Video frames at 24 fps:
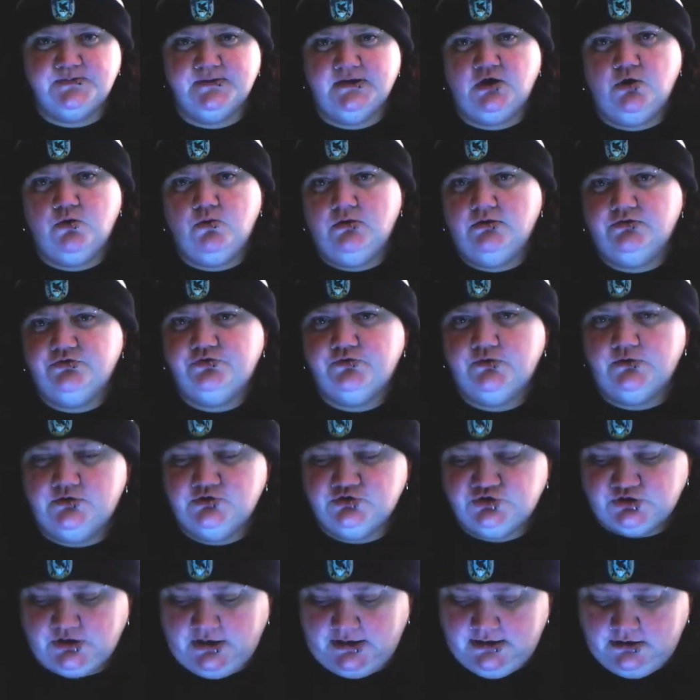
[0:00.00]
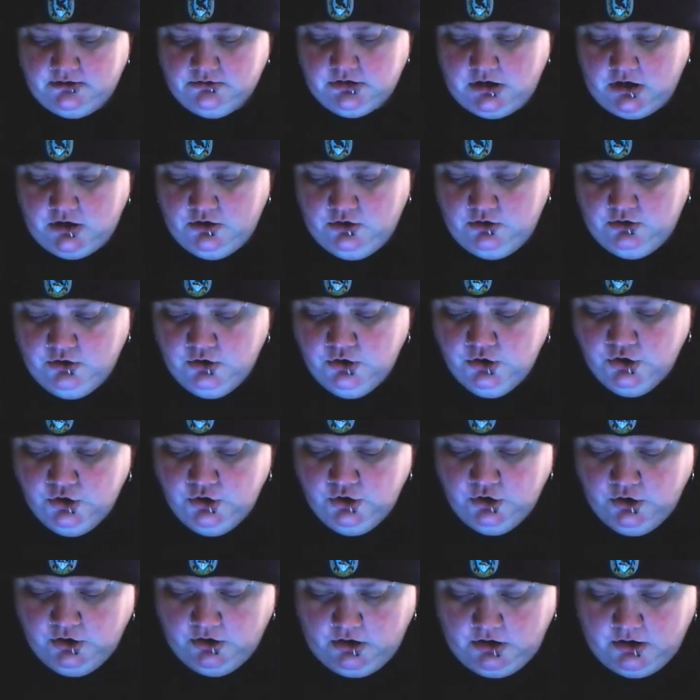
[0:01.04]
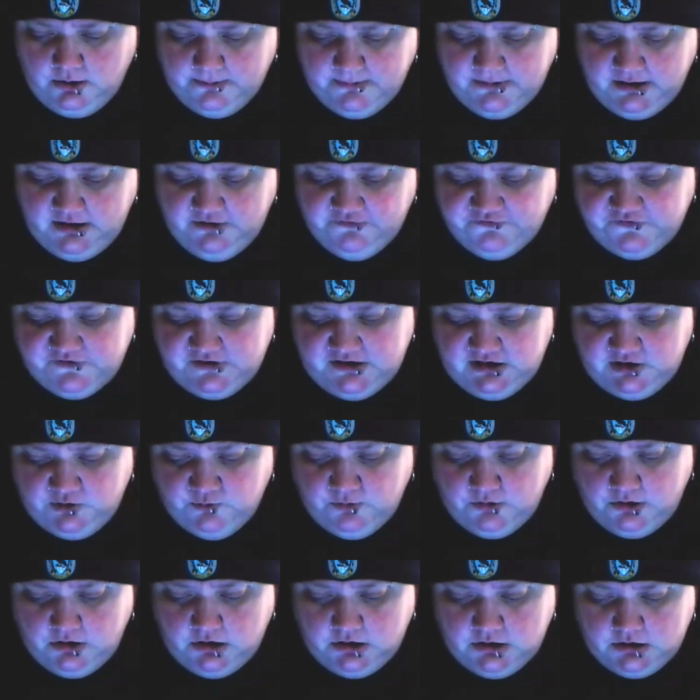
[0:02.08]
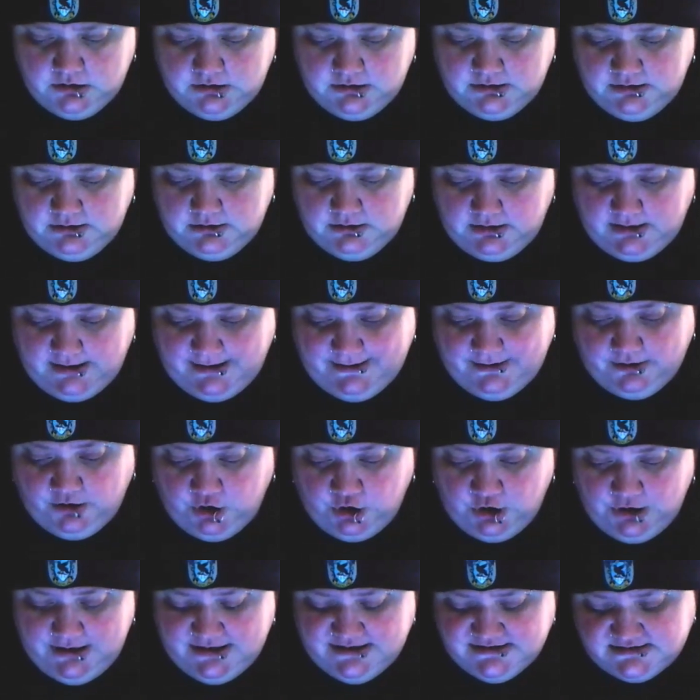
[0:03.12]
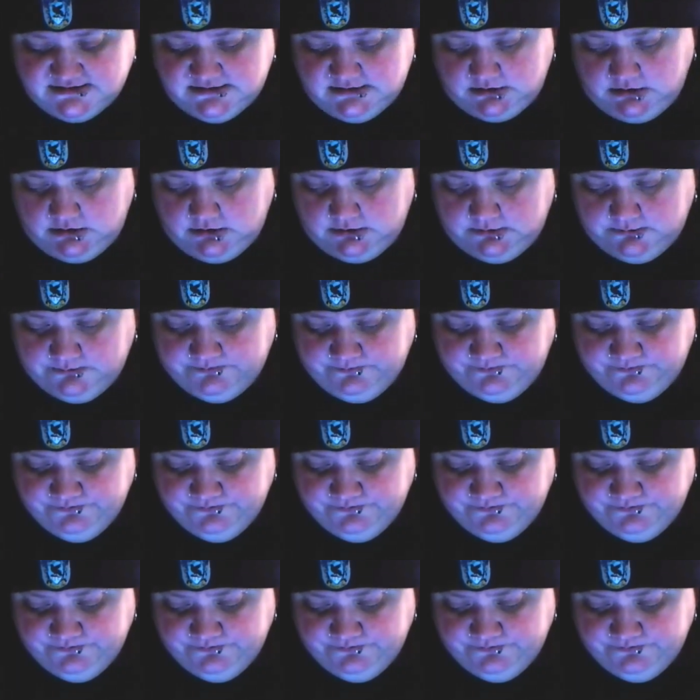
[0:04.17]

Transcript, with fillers: been going through, so I don't know um, if anyone at all has um,